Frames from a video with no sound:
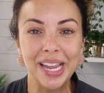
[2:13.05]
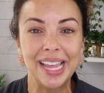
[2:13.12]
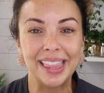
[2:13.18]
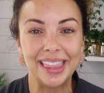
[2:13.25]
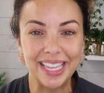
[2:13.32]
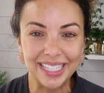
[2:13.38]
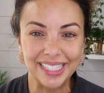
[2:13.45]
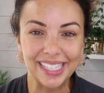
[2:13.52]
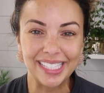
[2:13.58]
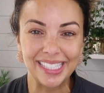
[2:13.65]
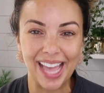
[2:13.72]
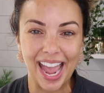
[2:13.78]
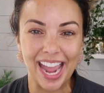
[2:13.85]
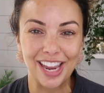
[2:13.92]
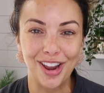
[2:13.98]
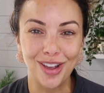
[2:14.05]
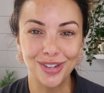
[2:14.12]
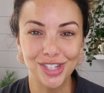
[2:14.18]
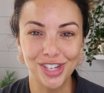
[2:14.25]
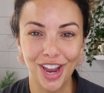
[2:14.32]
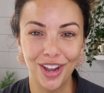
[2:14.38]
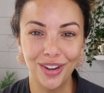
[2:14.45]
this is the A&O
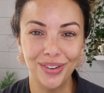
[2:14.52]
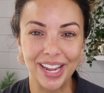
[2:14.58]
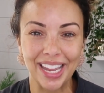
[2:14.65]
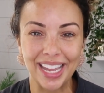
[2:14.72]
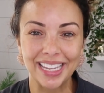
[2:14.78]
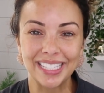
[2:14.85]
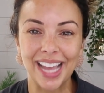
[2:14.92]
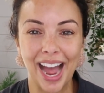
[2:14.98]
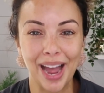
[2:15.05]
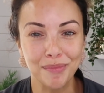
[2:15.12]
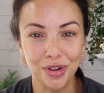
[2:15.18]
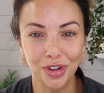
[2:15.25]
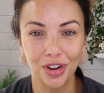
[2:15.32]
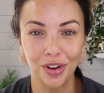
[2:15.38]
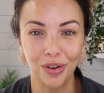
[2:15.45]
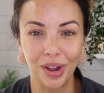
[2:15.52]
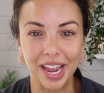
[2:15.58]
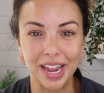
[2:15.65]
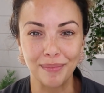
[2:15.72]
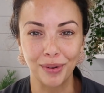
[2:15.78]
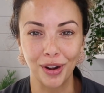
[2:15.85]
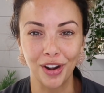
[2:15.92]
show, and I'm your girl
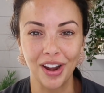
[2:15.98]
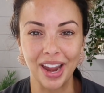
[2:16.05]
Amber,